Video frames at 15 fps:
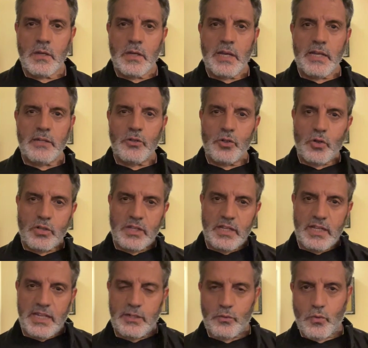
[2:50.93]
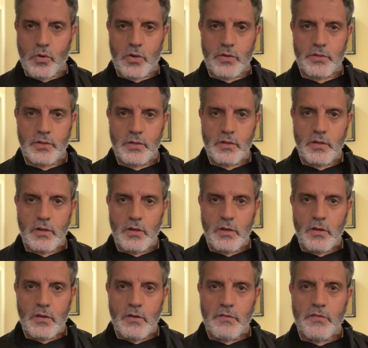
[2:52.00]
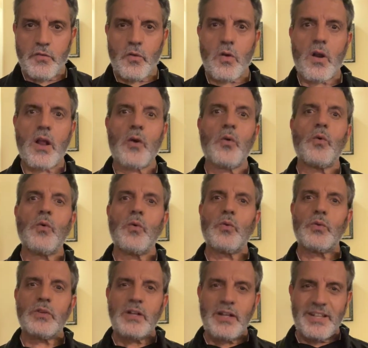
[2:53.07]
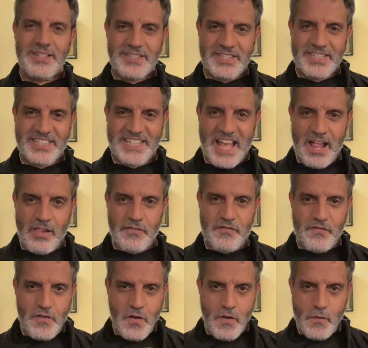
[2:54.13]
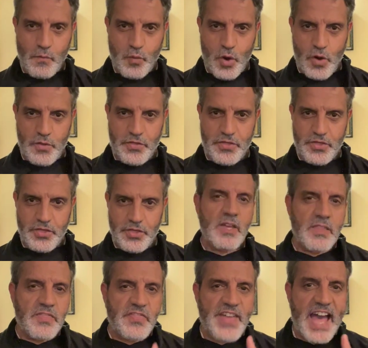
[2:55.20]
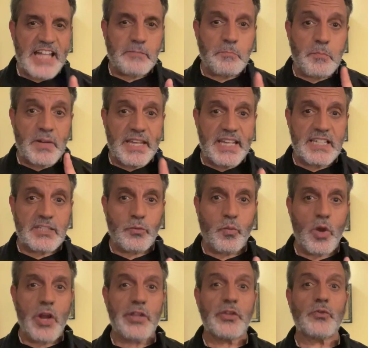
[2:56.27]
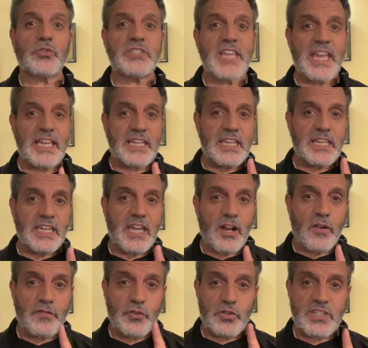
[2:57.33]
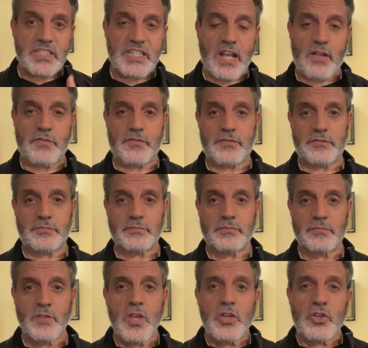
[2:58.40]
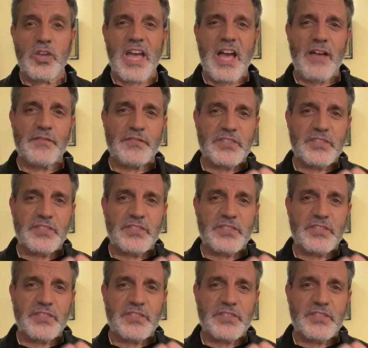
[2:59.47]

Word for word: and look inward for our own self-worth? That place where you're taking care of yourself. You have